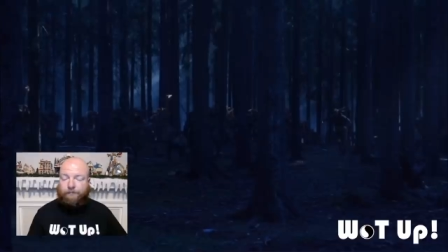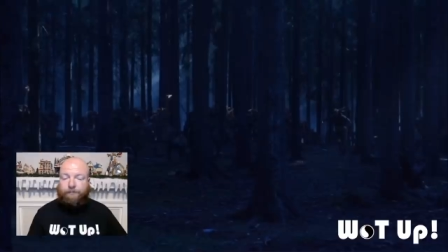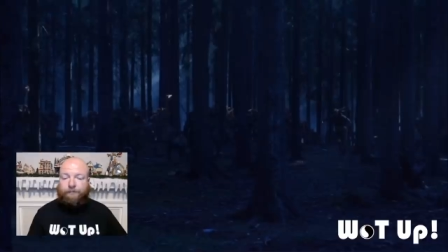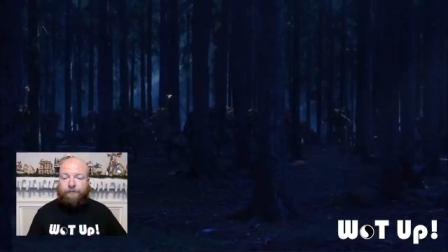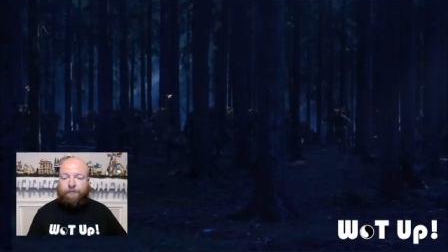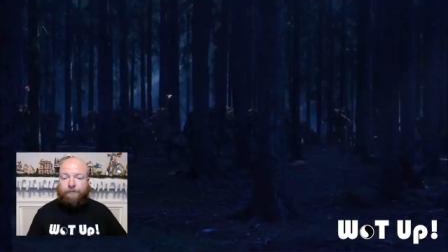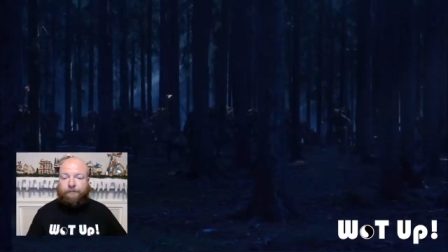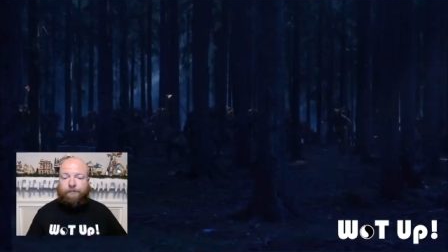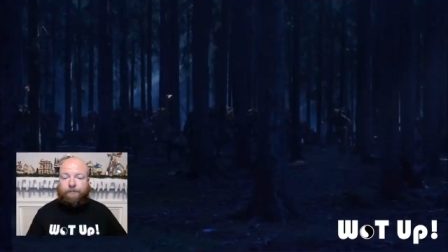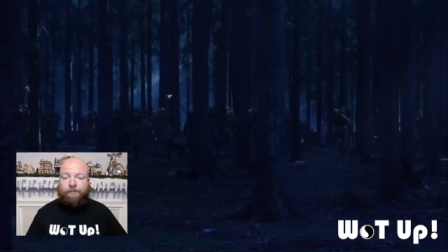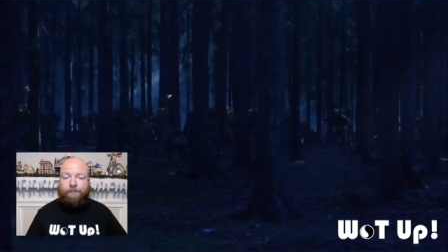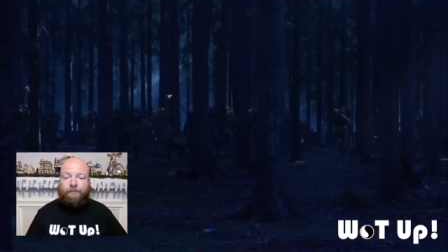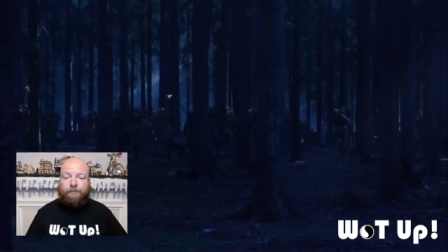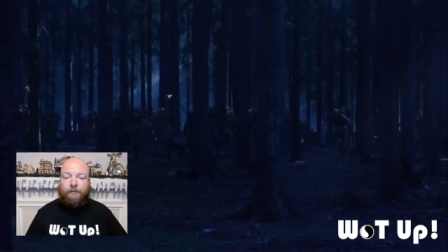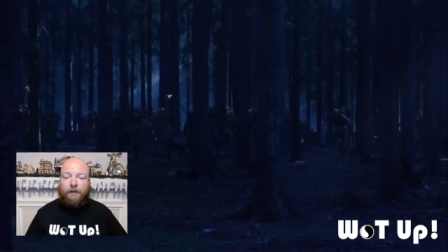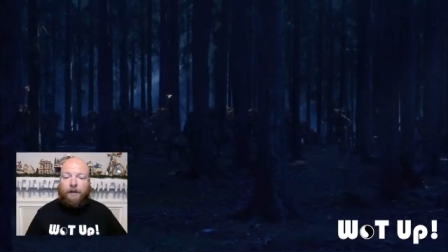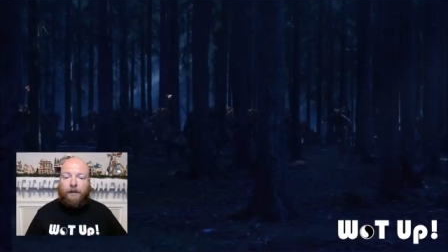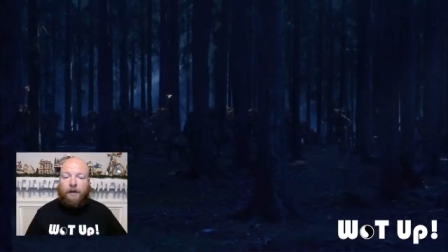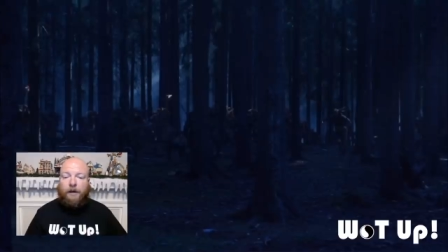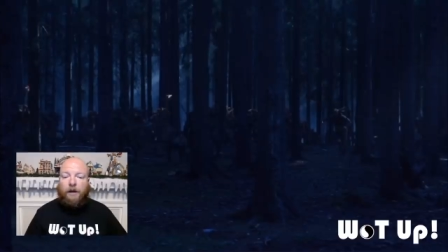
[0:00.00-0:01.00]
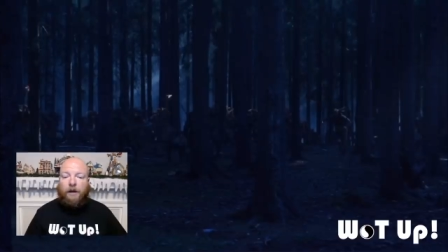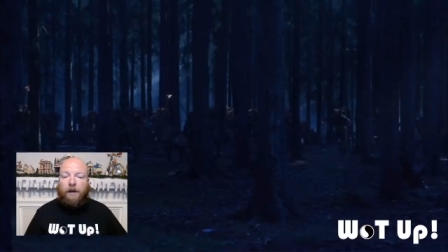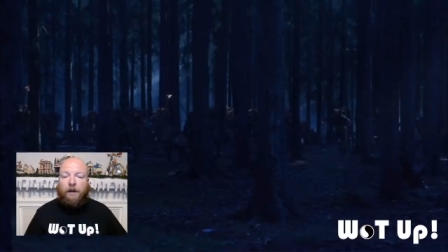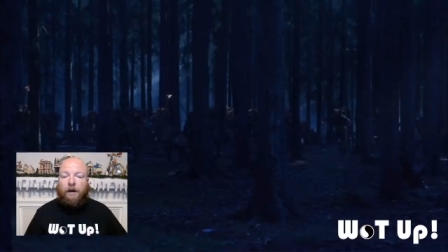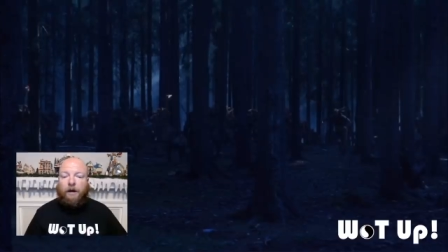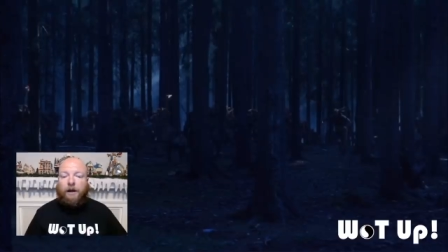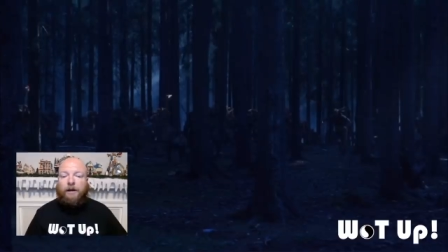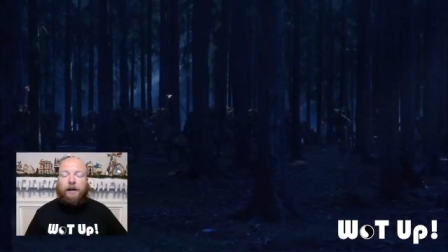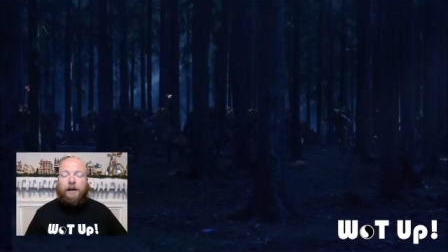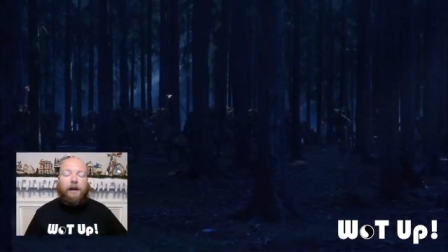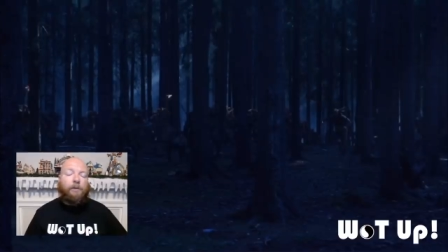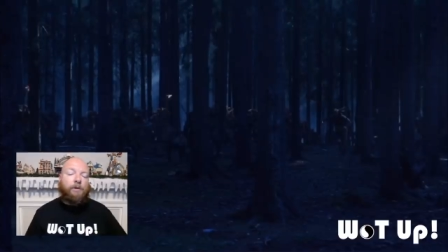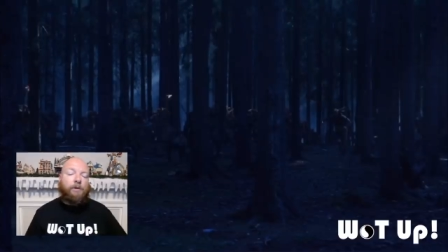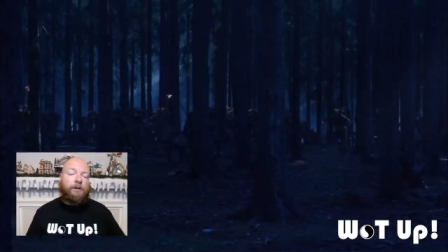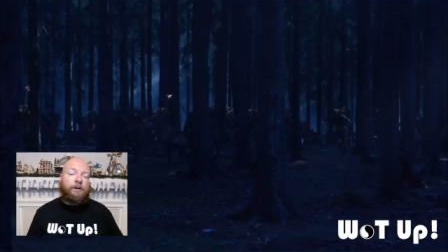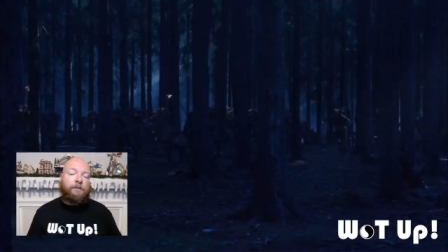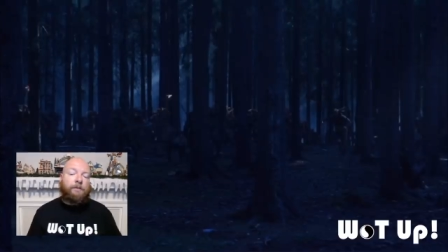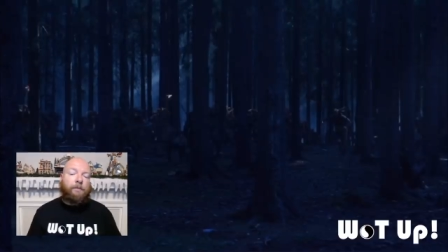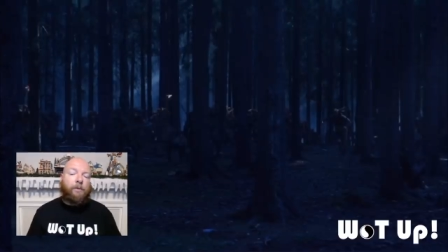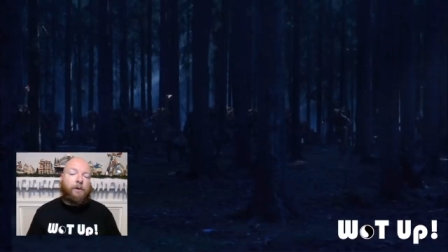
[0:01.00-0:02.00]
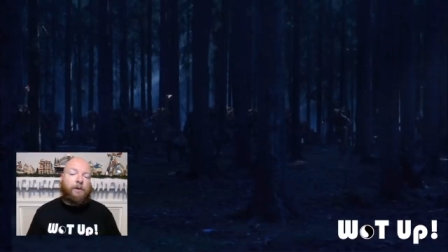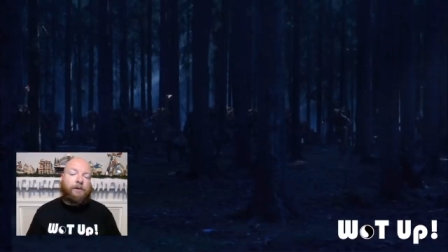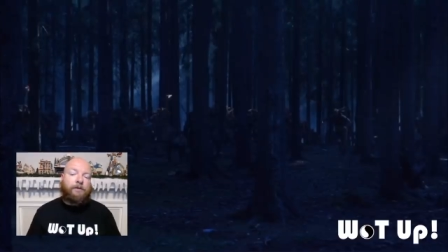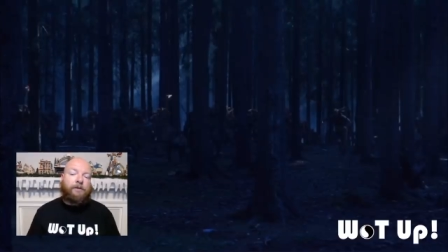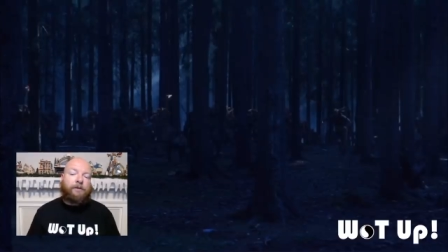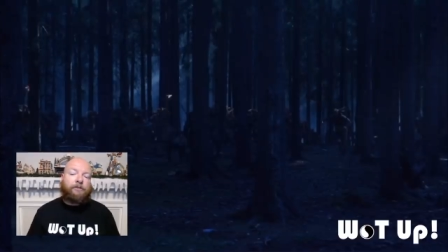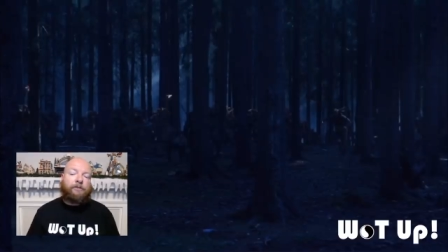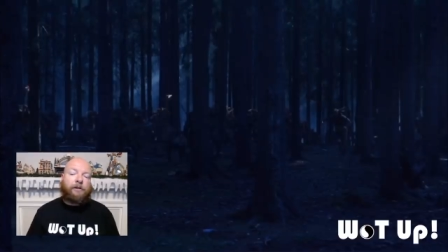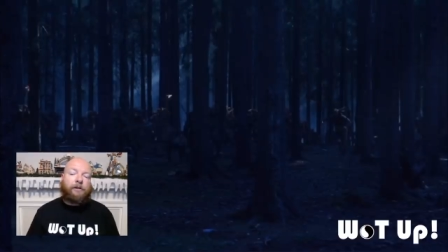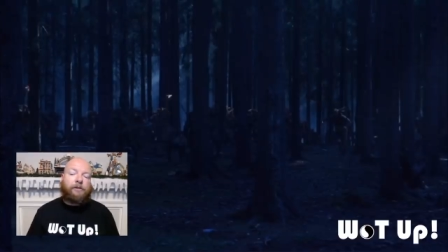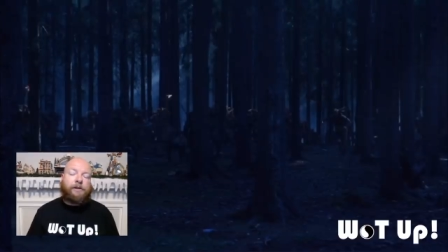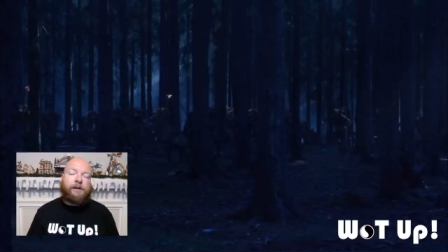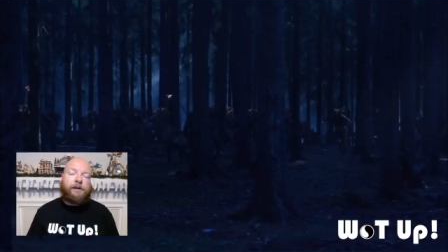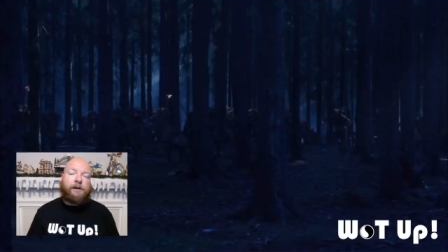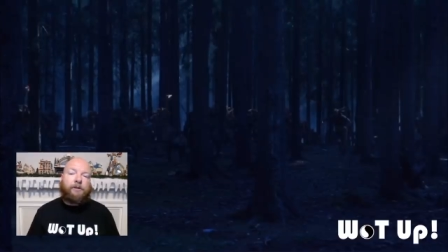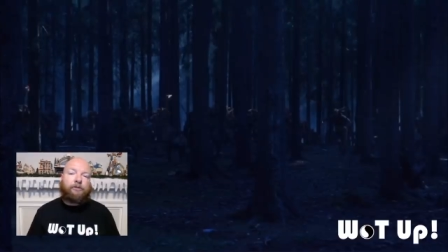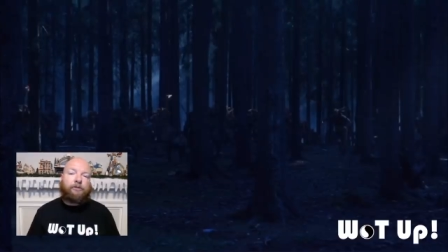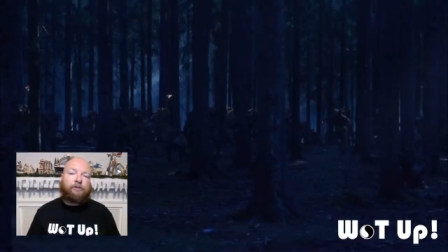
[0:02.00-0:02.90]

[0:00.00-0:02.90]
All right, I wanted to point this out here.